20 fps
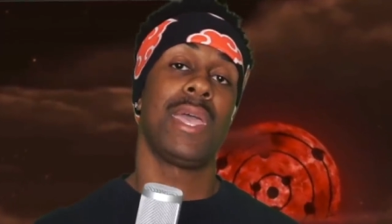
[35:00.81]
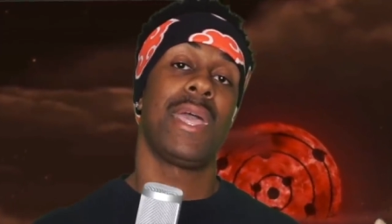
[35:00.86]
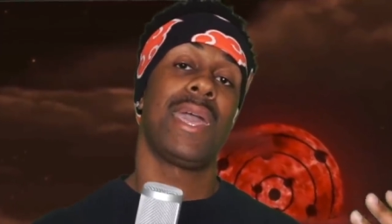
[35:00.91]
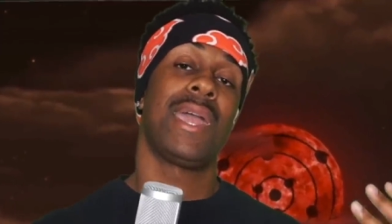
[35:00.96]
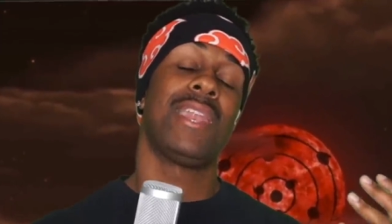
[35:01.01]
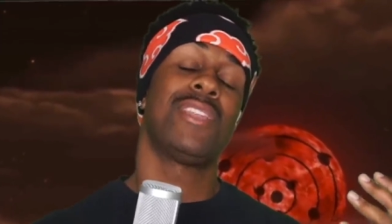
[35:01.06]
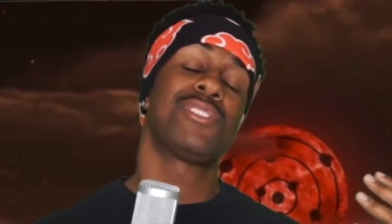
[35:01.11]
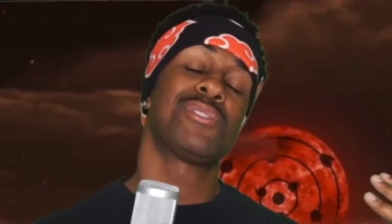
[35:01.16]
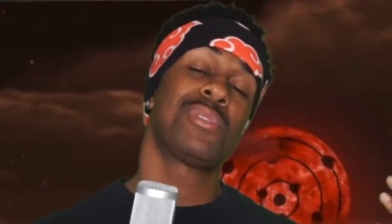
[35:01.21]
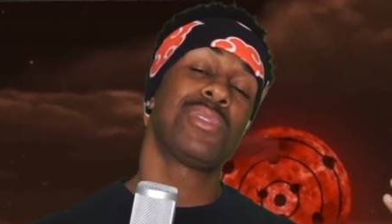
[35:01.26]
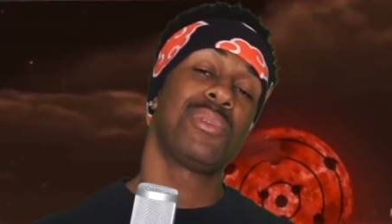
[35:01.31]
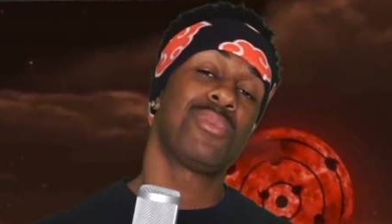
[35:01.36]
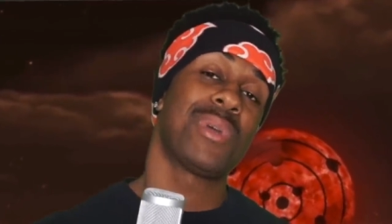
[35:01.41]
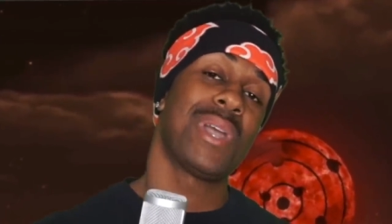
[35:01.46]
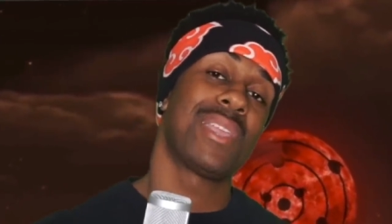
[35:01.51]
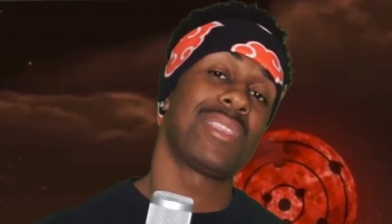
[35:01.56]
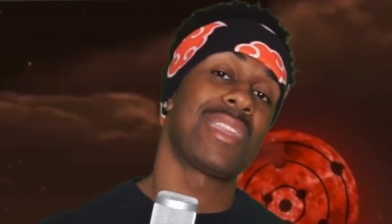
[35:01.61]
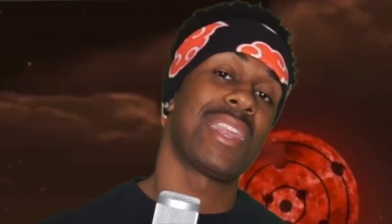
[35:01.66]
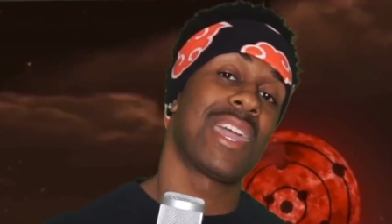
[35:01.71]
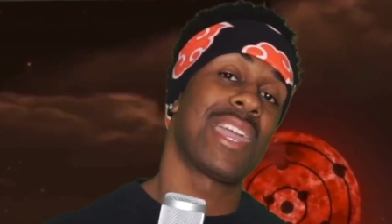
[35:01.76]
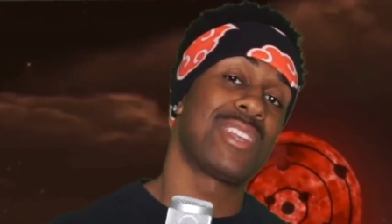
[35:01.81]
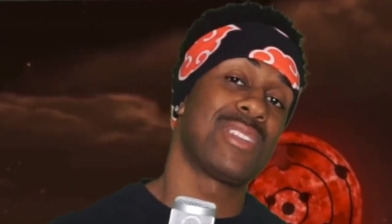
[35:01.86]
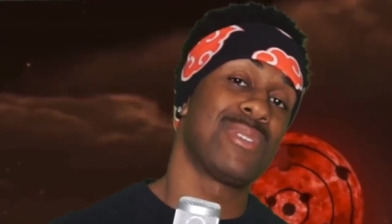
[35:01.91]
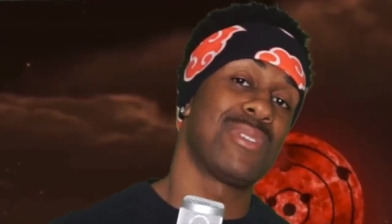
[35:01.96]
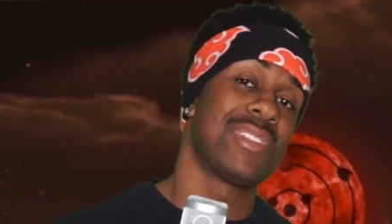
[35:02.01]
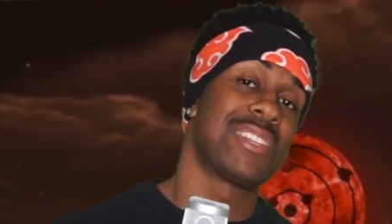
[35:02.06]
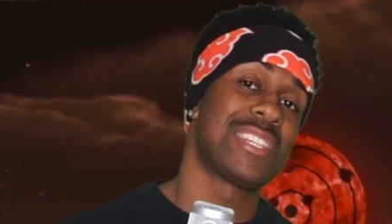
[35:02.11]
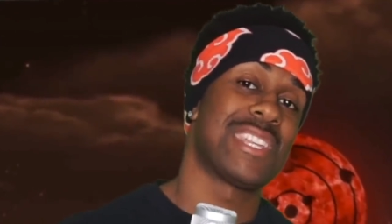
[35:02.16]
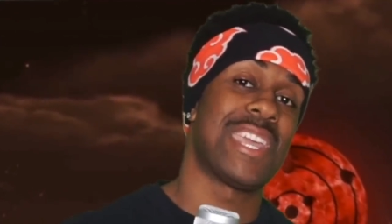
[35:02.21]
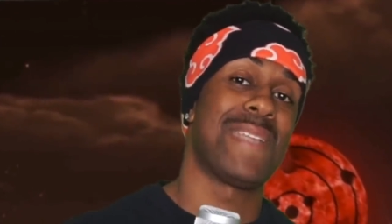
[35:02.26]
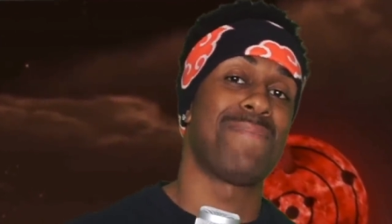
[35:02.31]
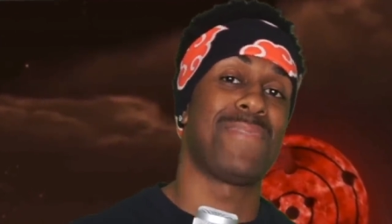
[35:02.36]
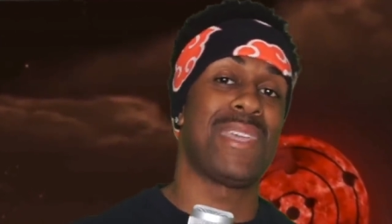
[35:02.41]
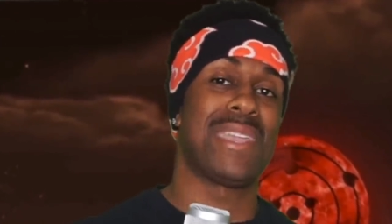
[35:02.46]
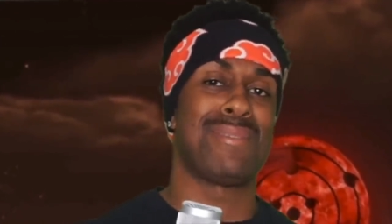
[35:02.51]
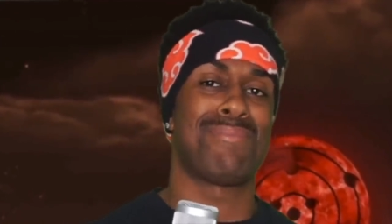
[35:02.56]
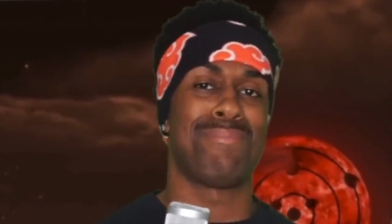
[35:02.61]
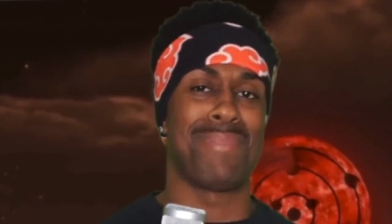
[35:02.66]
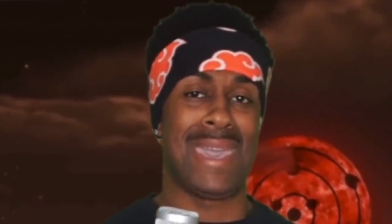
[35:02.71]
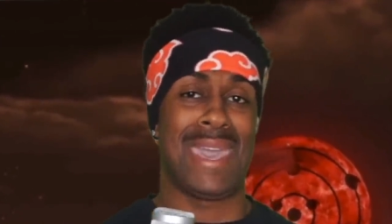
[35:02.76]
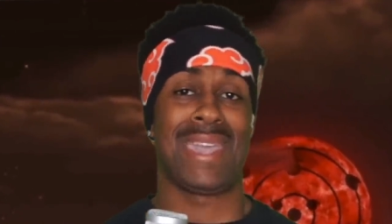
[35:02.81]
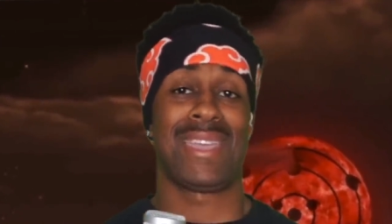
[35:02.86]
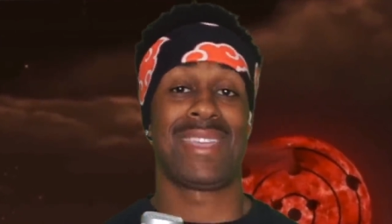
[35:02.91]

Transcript: and it's only right that I do the same thing back.